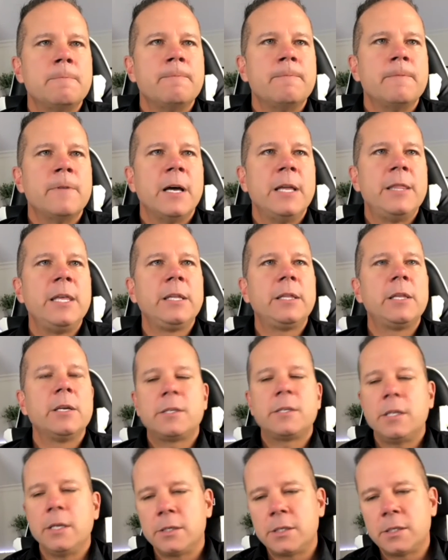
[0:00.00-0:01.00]
I think
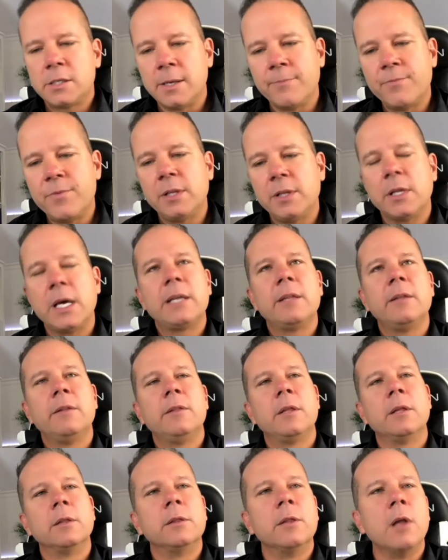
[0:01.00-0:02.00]
there's something like
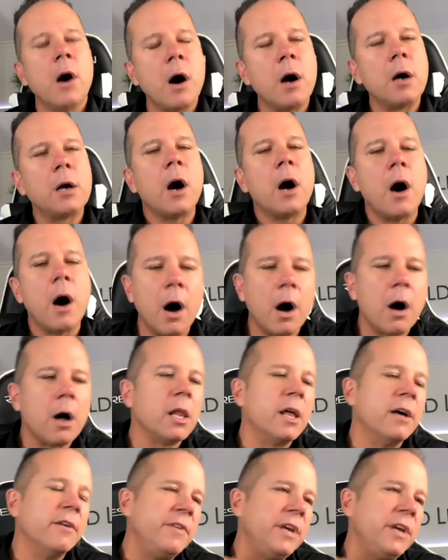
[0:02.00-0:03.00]
the long haul
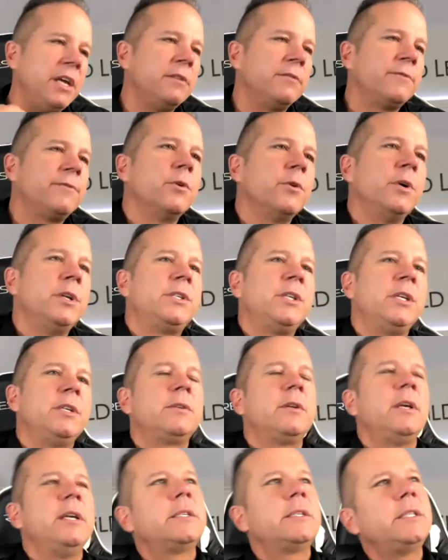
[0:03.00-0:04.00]
of influence
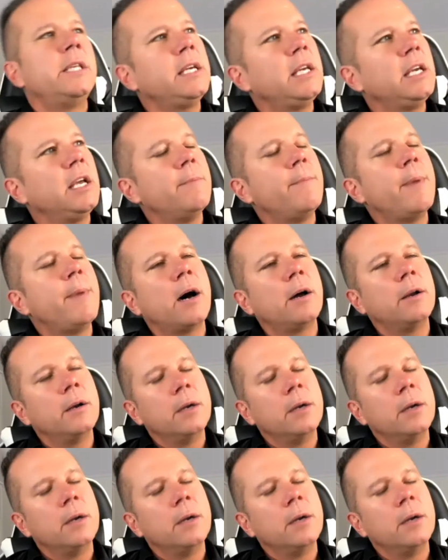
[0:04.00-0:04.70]
is thinking about